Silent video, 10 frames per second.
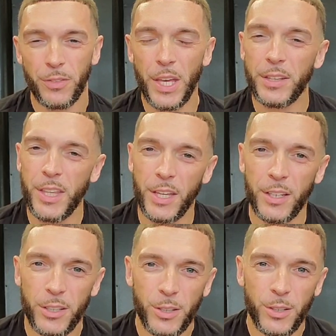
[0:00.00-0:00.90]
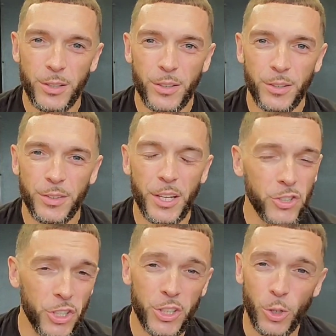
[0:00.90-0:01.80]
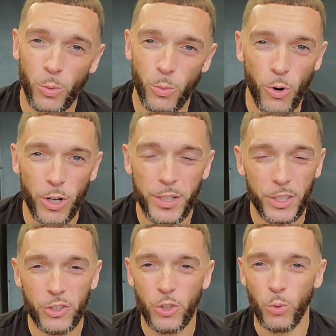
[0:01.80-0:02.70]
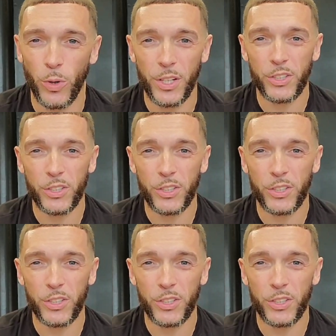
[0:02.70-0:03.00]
they think they're just gonna walk into what is